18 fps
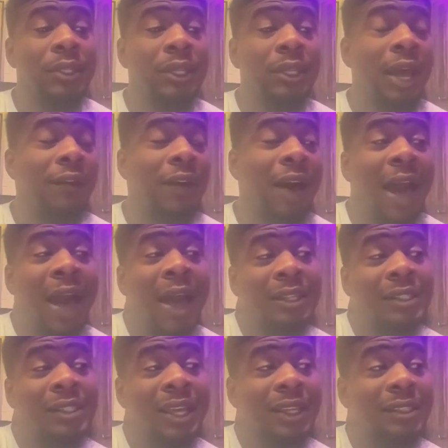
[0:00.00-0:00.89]
in life,
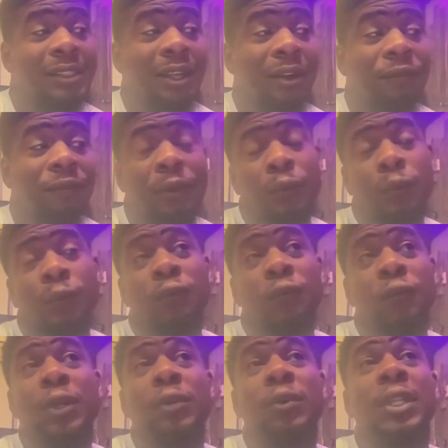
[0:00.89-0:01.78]
I take stuff
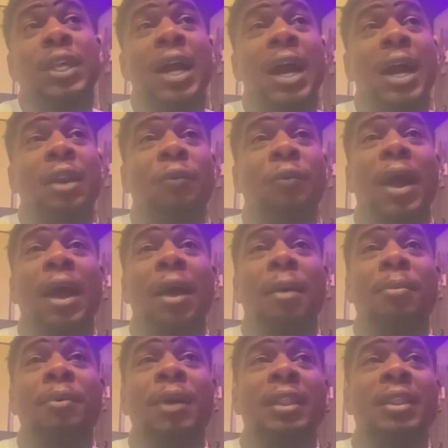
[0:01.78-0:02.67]
frequently out of
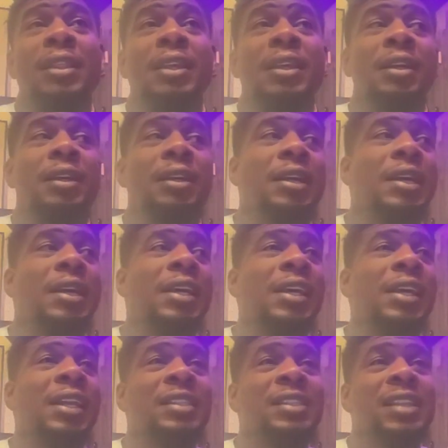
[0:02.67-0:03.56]
rap. I think
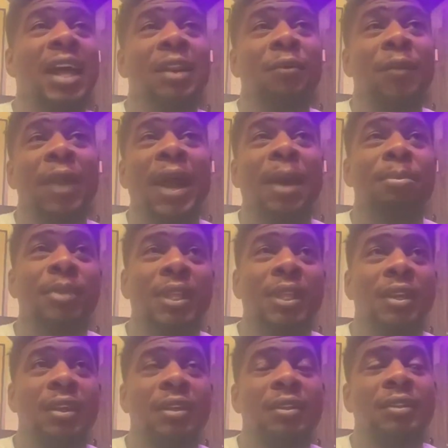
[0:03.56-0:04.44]
it is not a rap
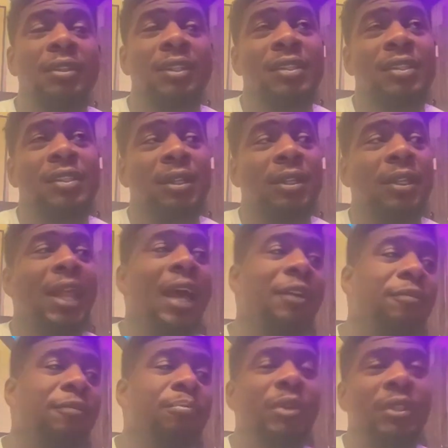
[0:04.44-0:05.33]
thing. This is a
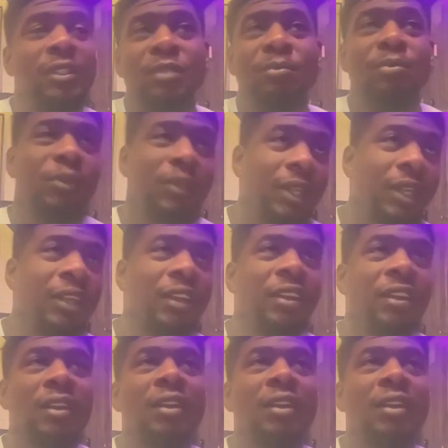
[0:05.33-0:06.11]
life principle thing.